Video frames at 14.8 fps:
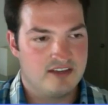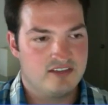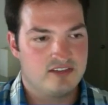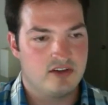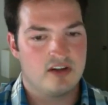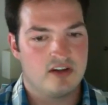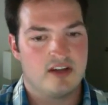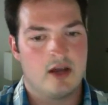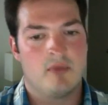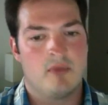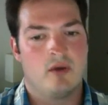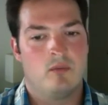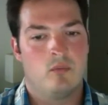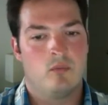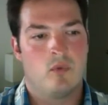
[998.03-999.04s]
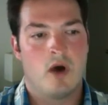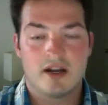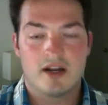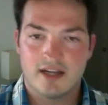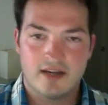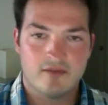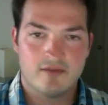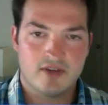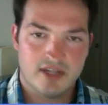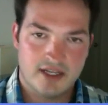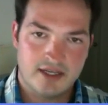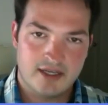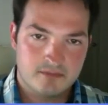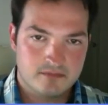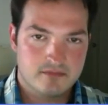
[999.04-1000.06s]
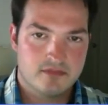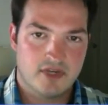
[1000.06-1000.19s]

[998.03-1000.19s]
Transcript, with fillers: started out by walking every day